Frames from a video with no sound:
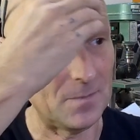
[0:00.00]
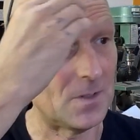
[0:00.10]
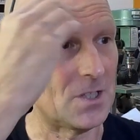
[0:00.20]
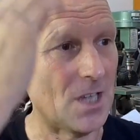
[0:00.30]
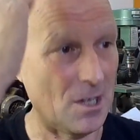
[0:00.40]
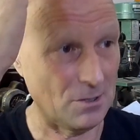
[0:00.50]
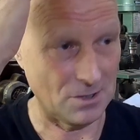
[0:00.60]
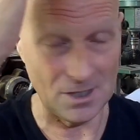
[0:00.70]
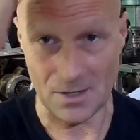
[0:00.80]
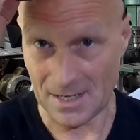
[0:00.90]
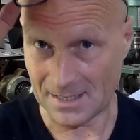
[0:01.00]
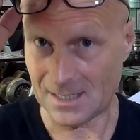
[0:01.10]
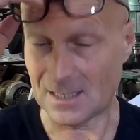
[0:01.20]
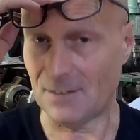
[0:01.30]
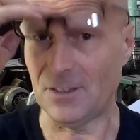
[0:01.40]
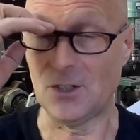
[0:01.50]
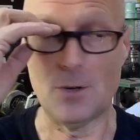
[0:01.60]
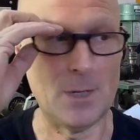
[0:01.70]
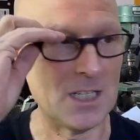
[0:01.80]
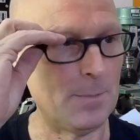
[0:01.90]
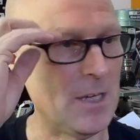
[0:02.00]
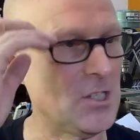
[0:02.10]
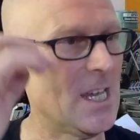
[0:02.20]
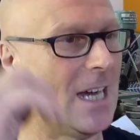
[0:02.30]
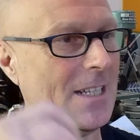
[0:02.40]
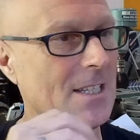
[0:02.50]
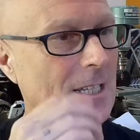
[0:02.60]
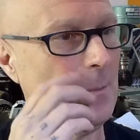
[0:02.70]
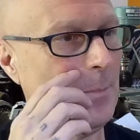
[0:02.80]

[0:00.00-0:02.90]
so you know they're definitely not my speciality.